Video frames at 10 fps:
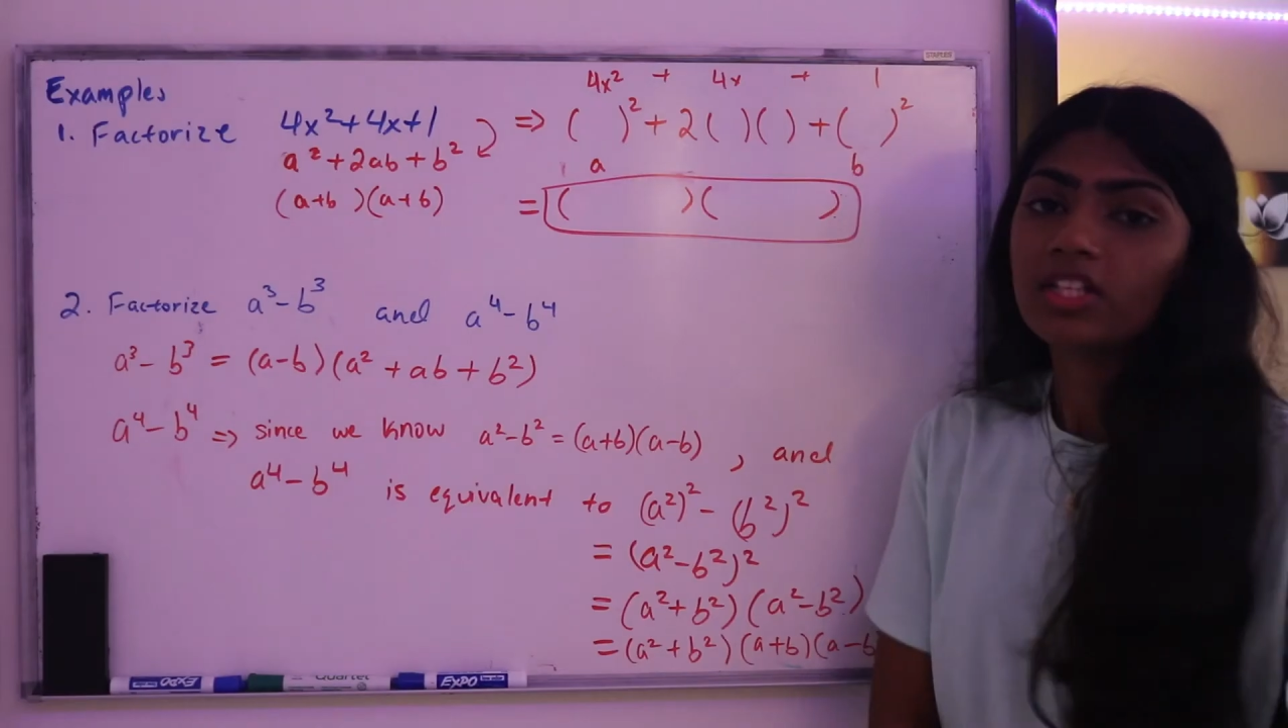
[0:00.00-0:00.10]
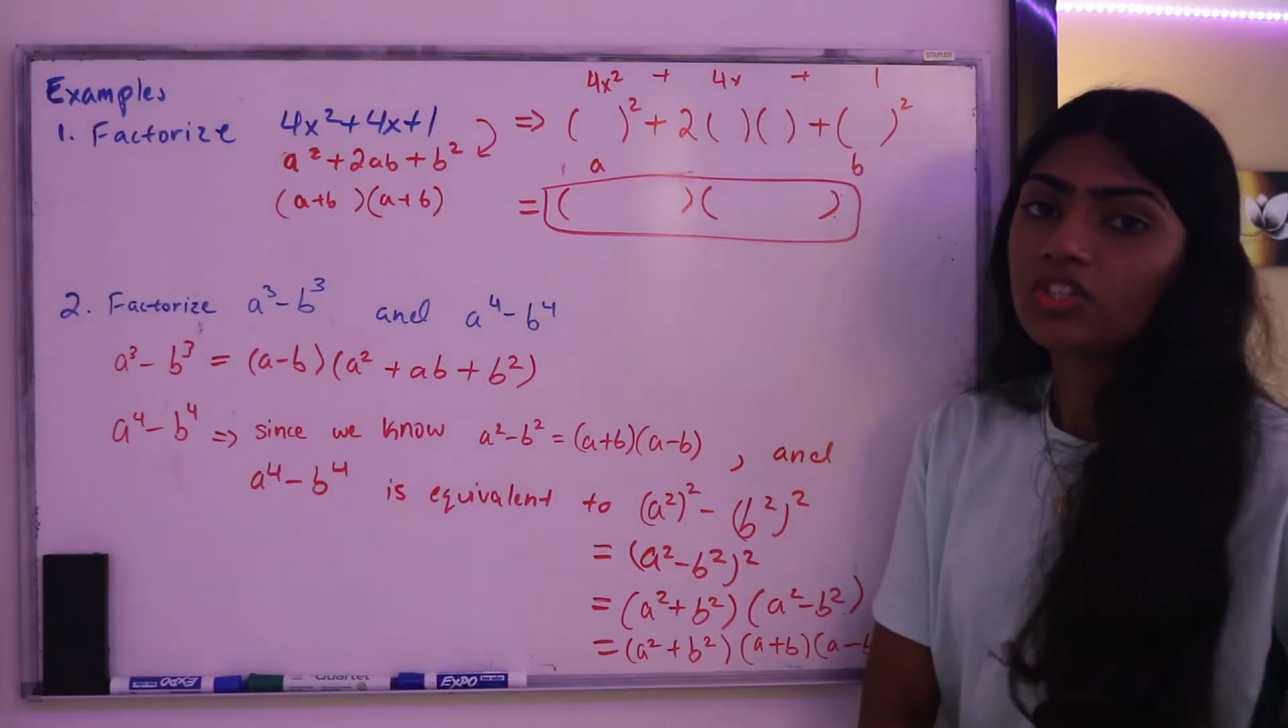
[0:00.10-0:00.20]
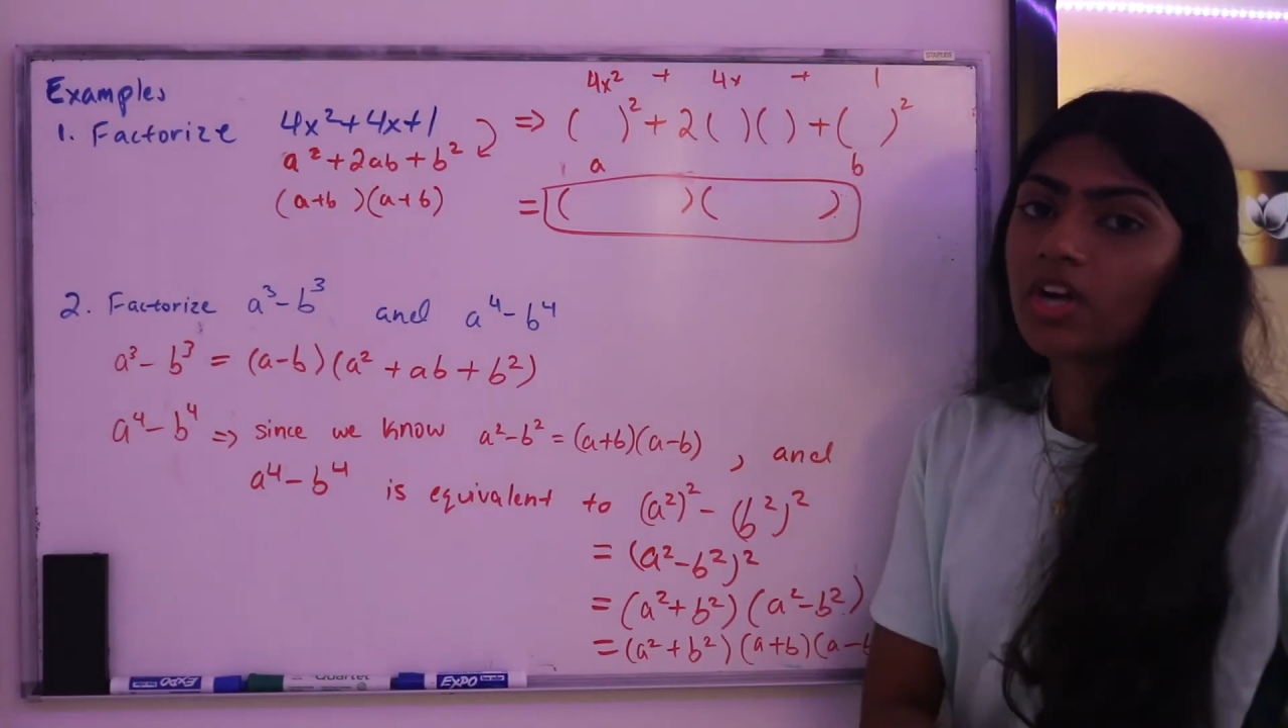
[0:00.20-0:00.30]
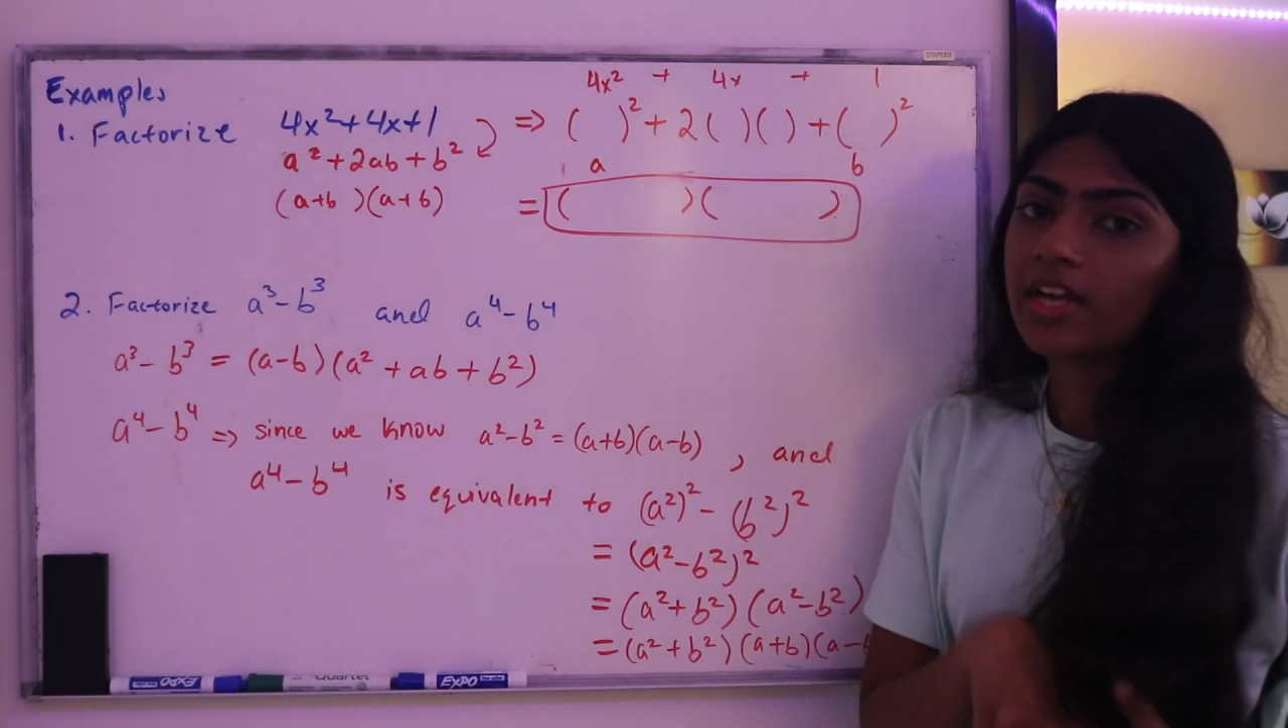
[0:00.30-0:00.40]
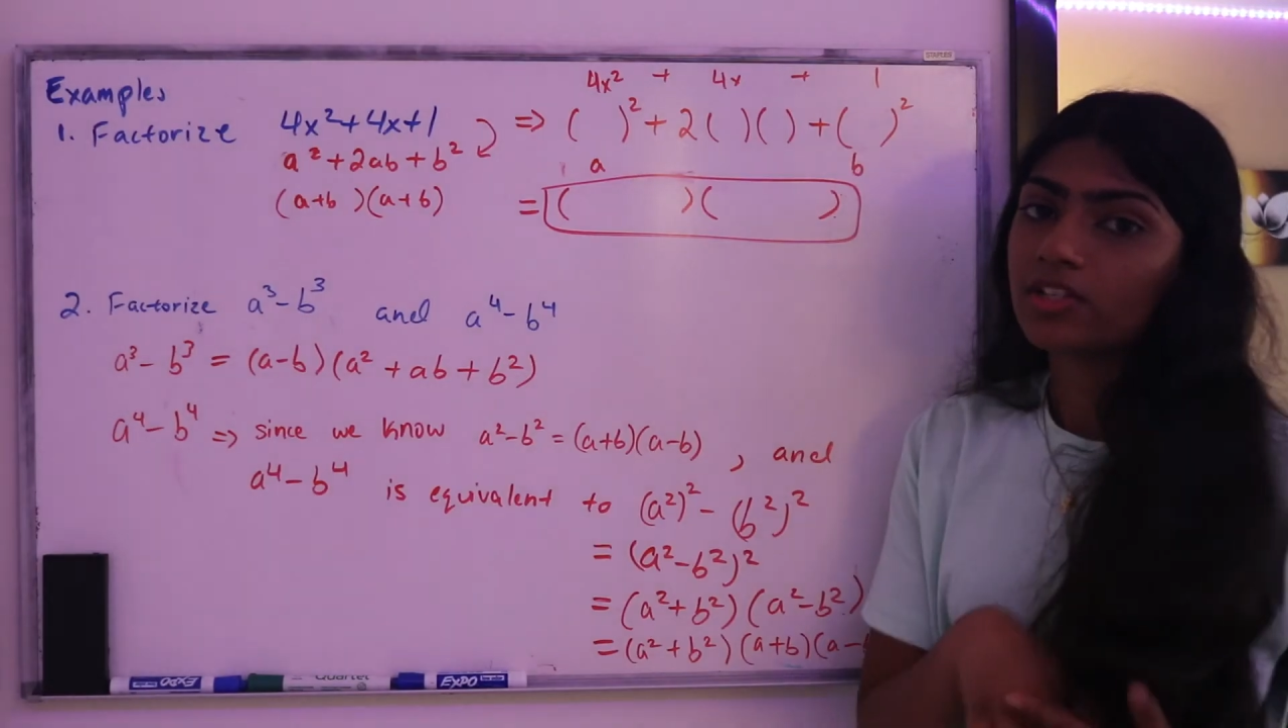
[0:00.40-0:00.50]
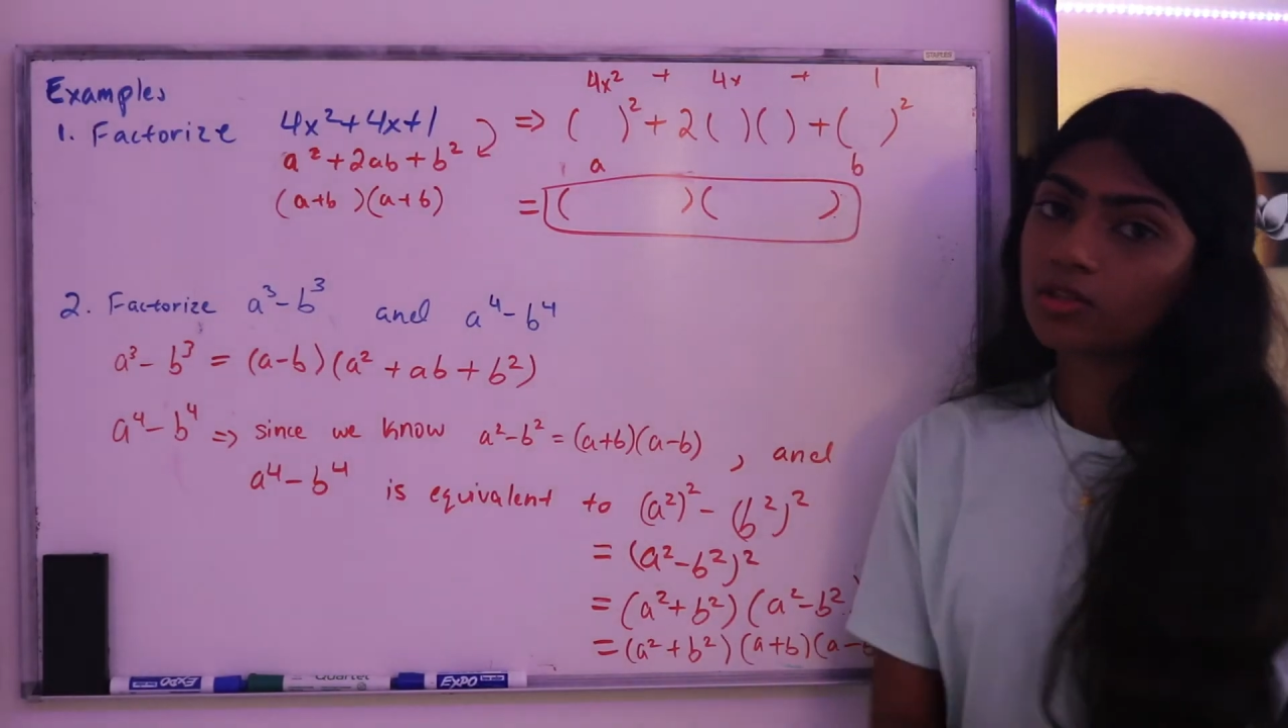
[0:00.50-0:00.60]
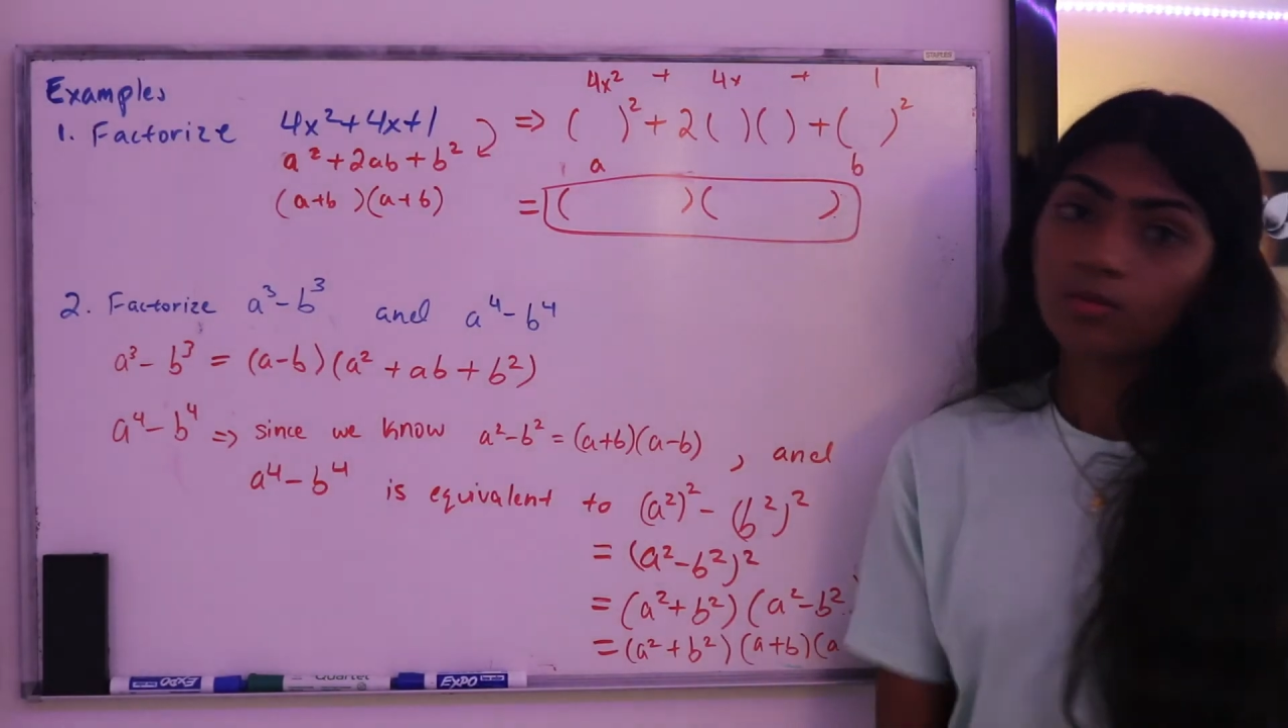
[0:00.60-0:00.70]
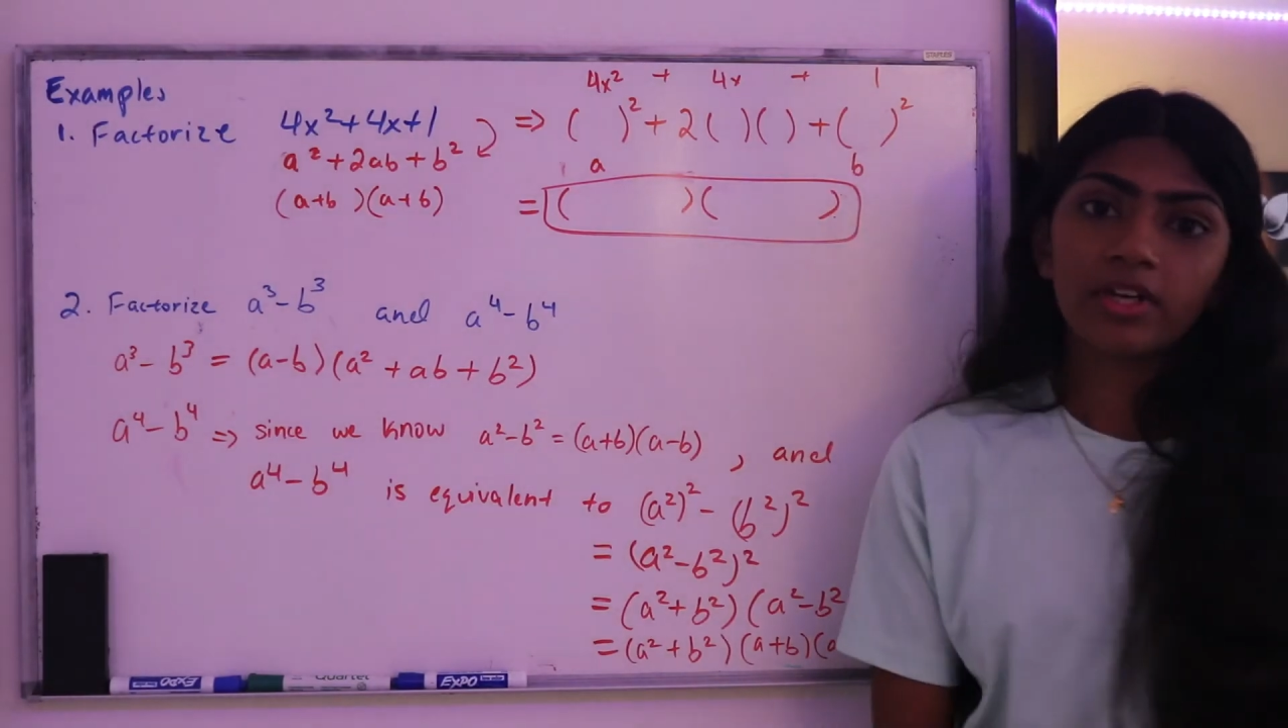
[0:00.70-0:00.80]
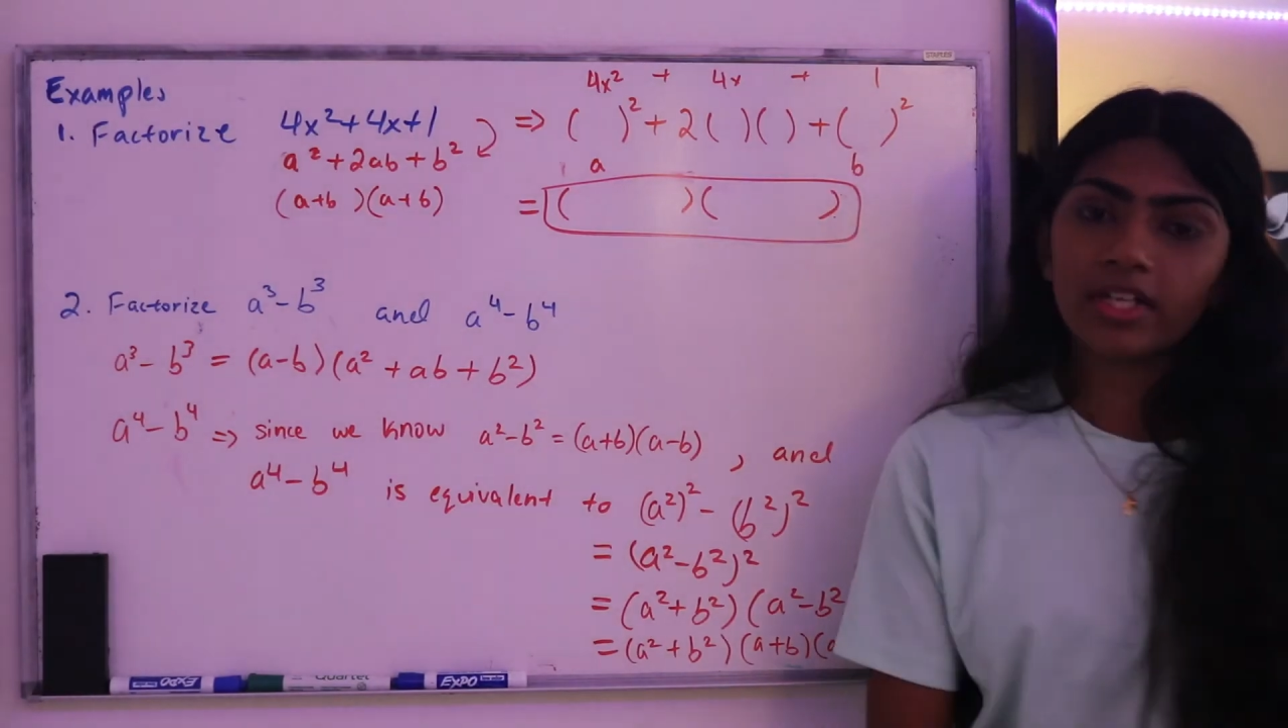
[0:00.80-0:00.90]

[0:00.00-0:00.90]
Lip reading: try 2 more